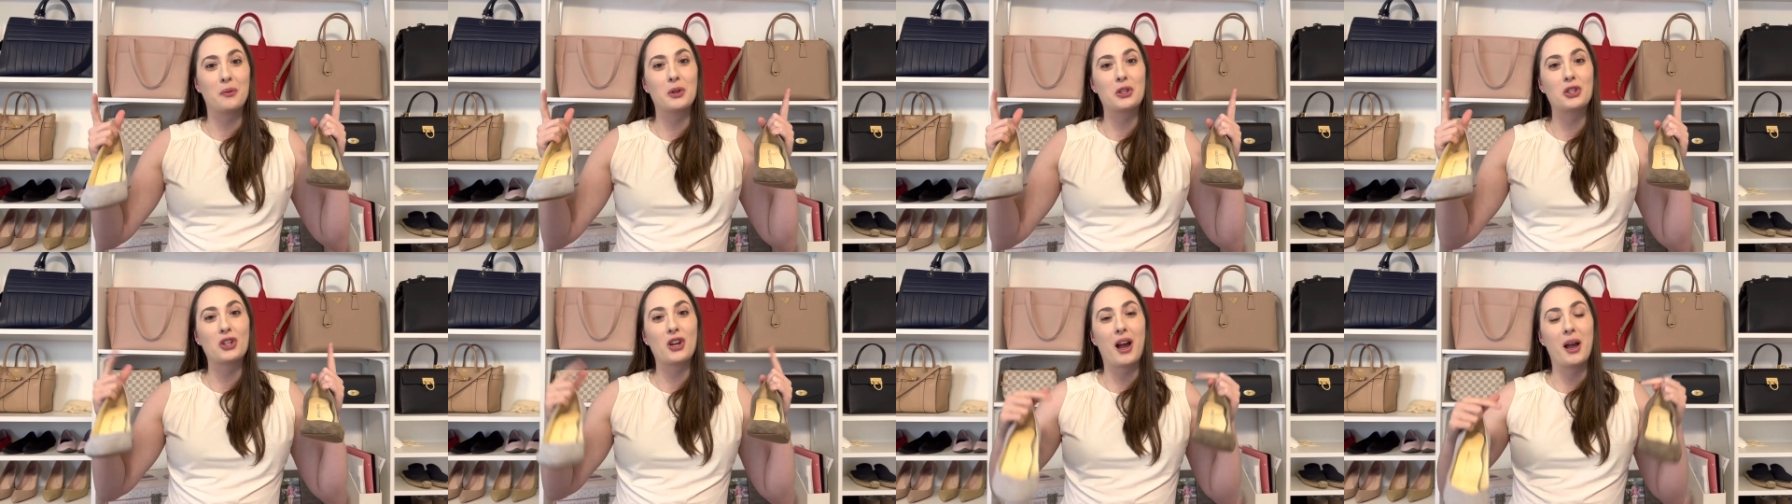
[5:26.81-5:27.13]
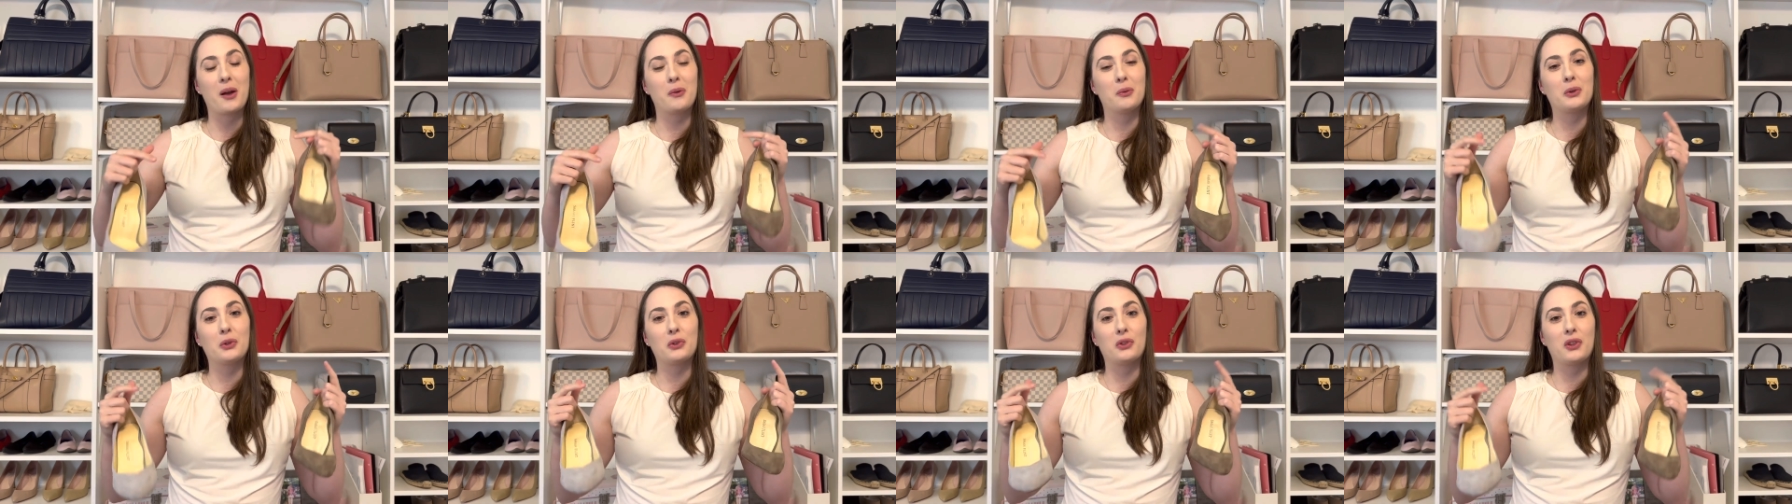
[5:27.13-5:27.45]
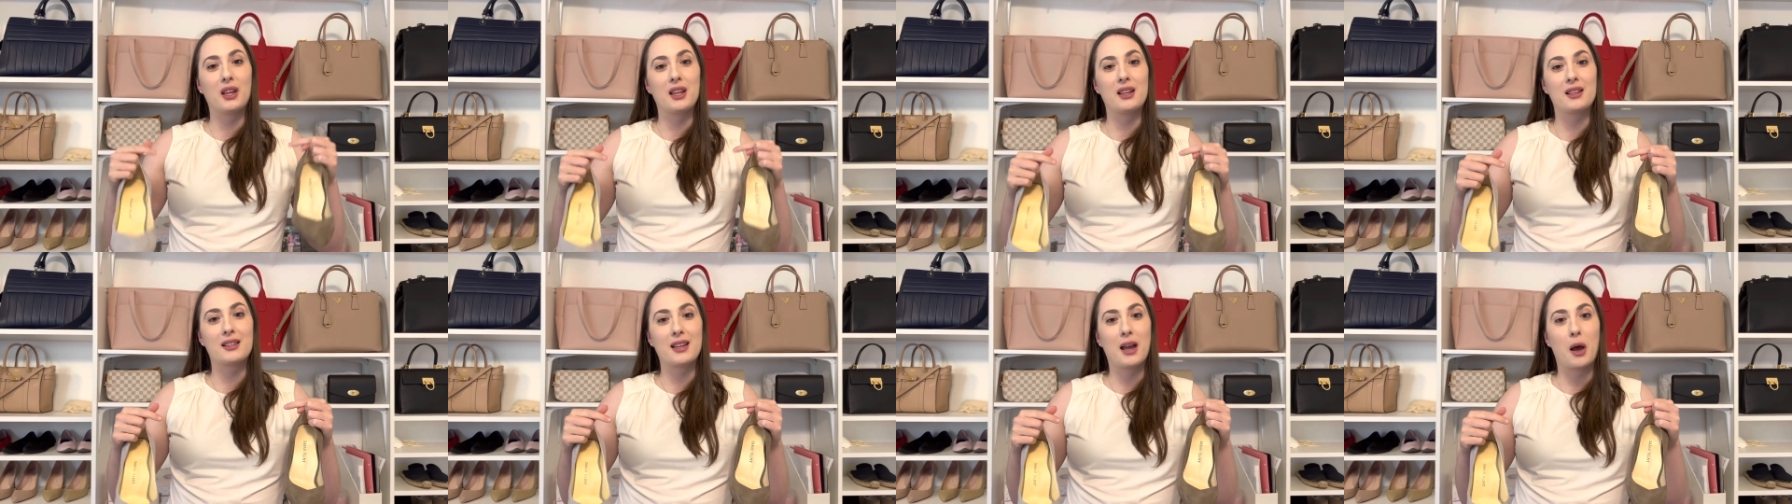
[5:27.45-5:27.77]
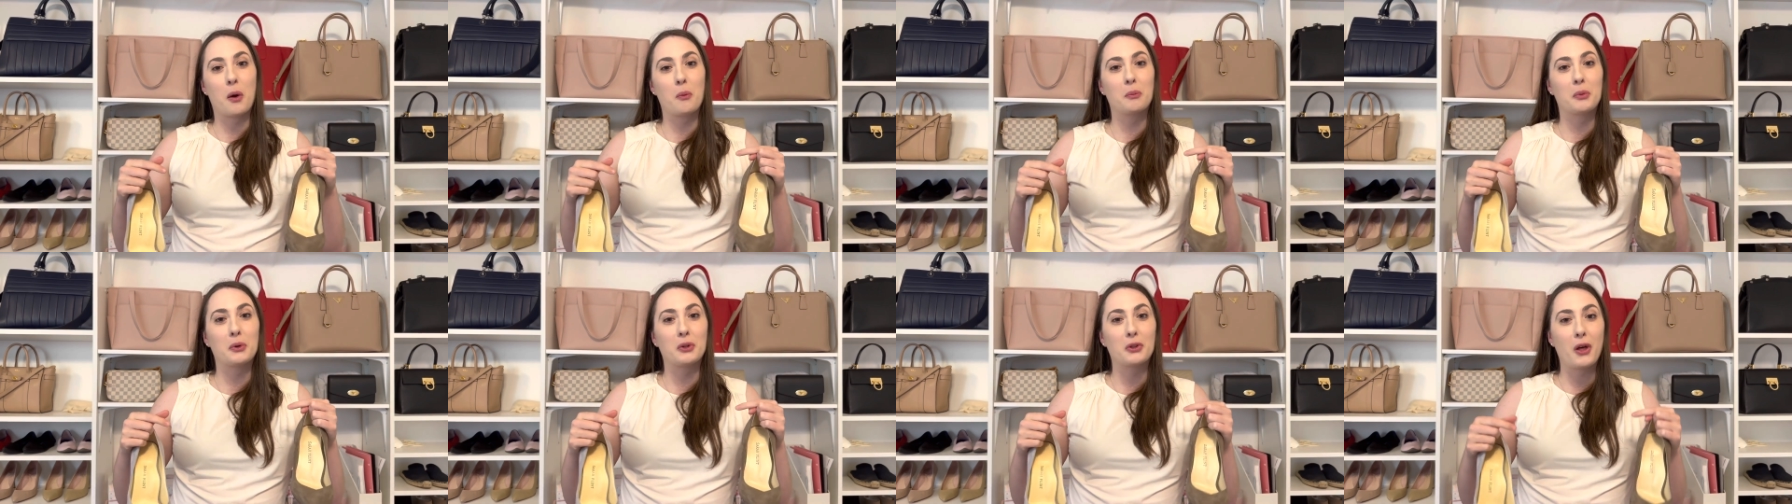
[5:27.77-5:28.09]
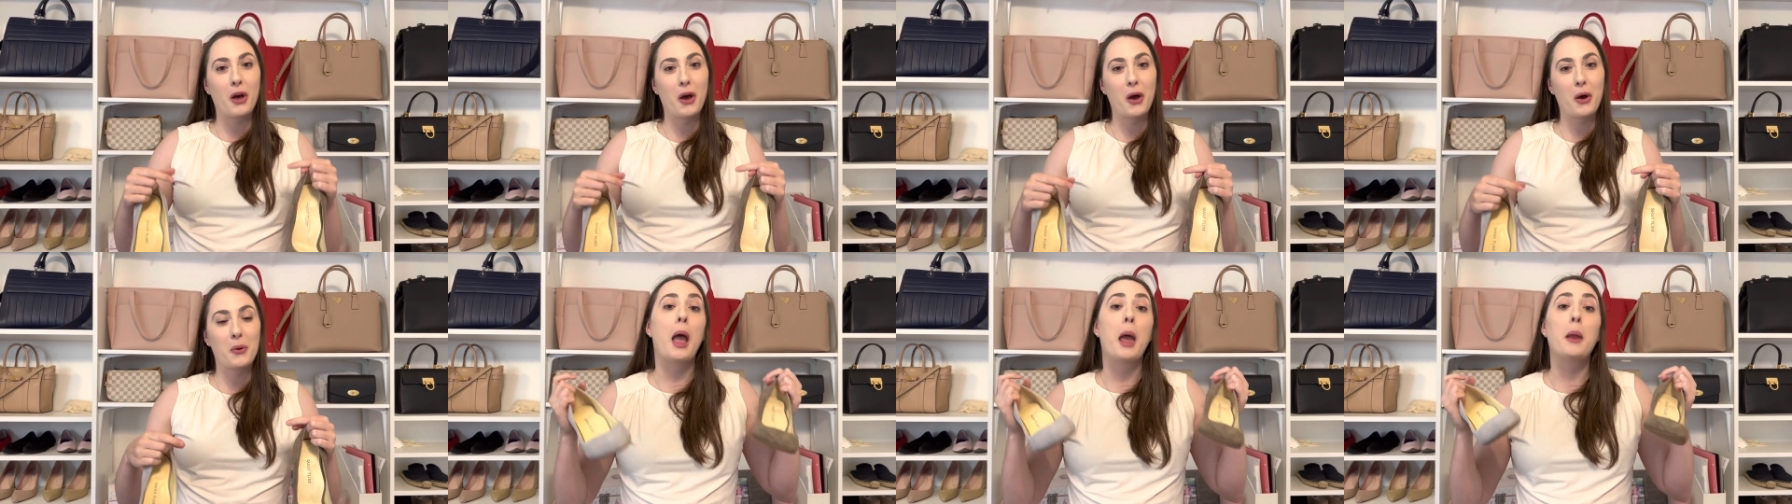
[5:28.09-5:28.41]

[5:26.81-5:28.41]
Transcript: which I will link down below.